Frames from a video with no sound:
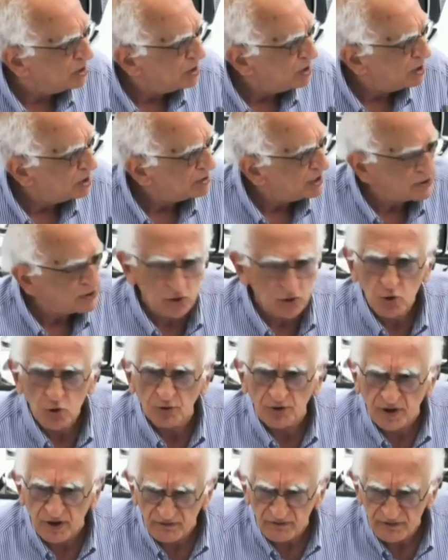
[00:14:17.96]
about?
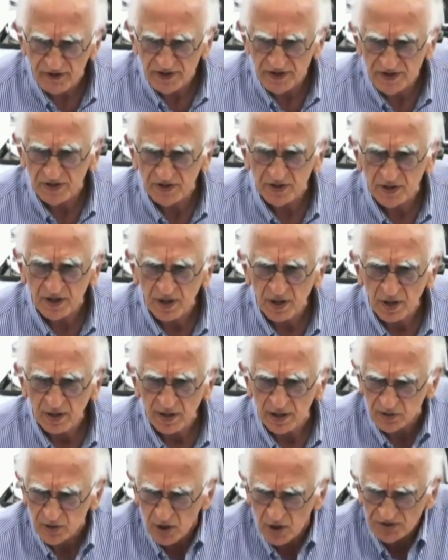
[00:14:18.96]
That there's no
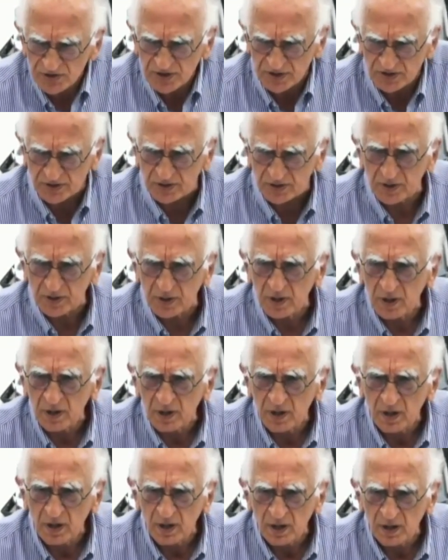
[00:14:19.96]
difference? That's
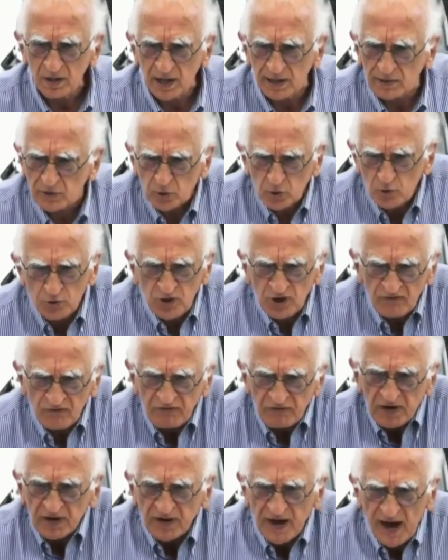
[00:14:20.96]
nonsense.
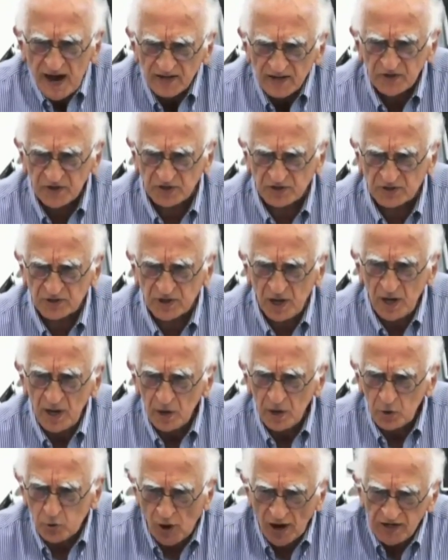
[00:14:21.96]
They're 2 different
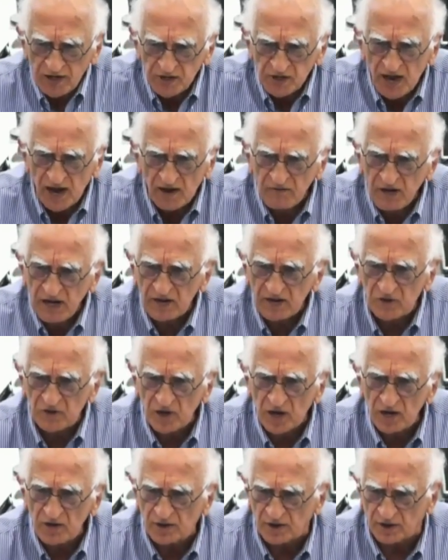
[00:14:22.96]
gases, twice
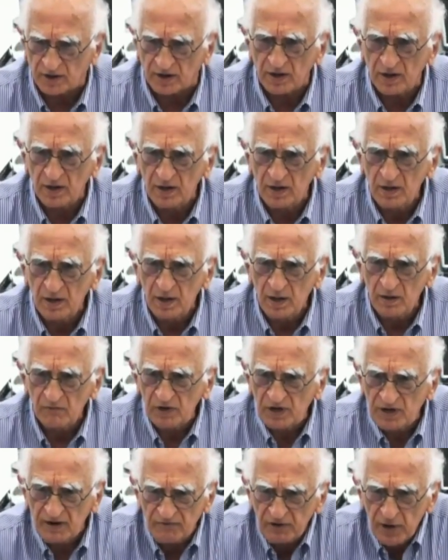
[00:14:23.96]
heavy as the other,
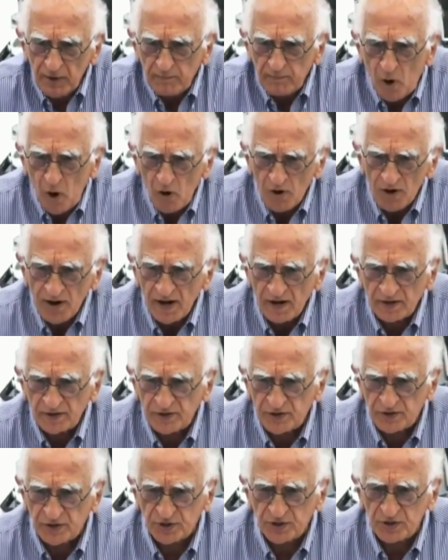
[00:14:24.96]
with different
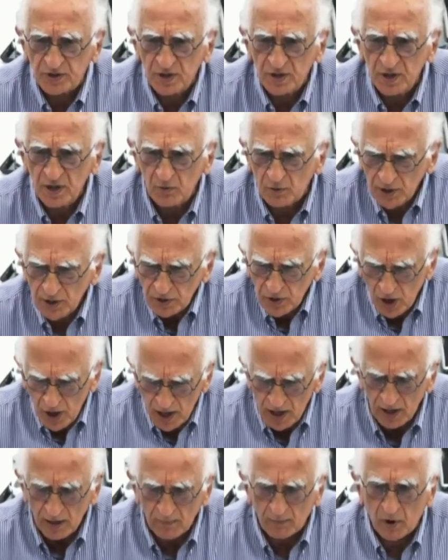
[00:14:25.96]
bond energies.
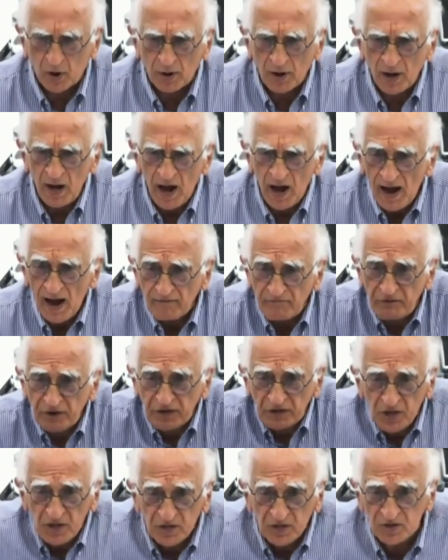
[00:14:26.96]
What are you talking about?
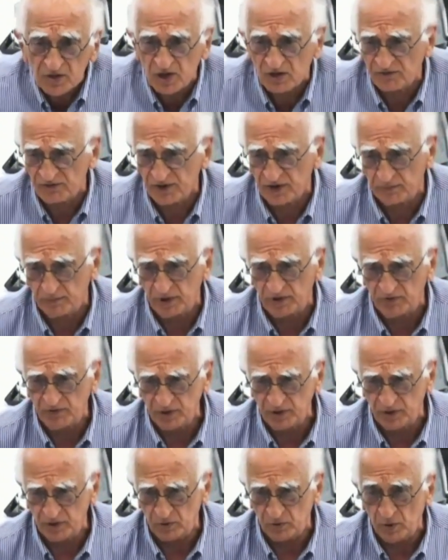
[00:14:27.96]
Everything is
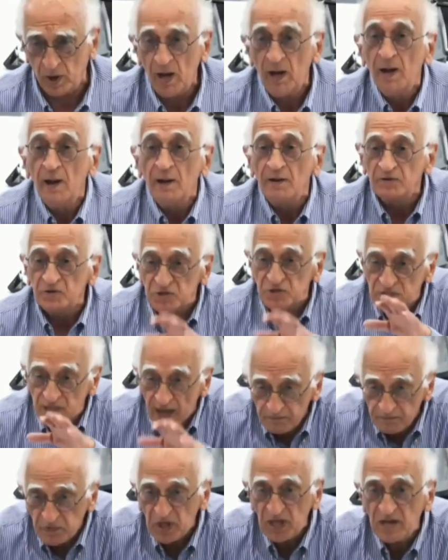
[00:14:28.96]
different between the 2.
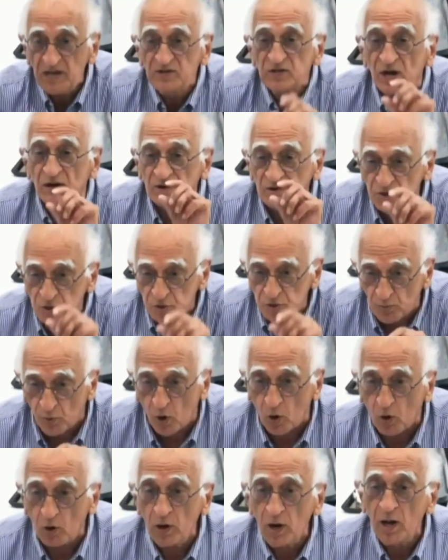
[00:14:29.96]
Some things
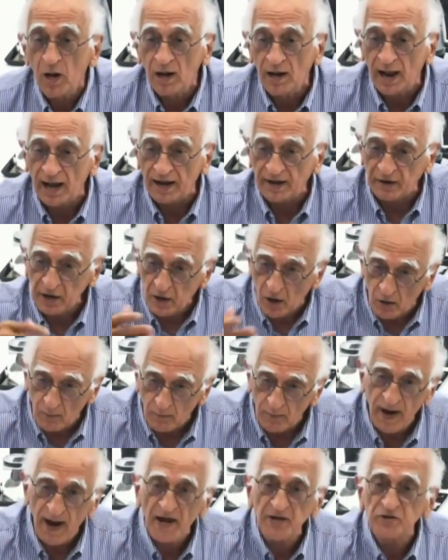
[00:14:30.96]
are small,
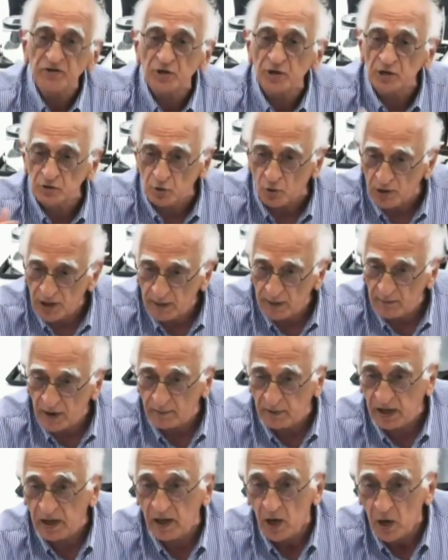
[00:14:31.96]
like recombination
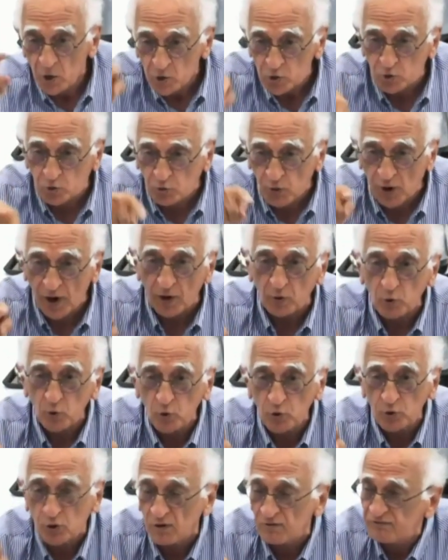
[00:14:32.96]
is only maybe
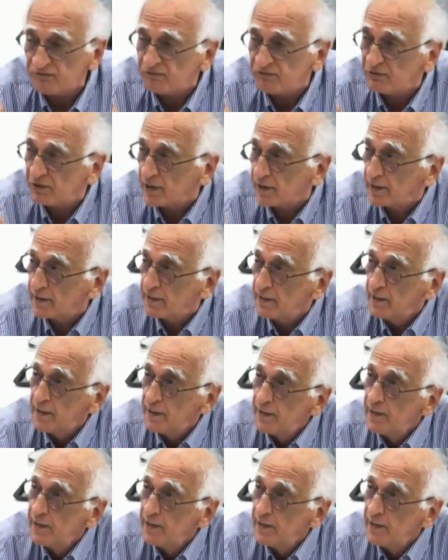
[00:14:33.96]
square root of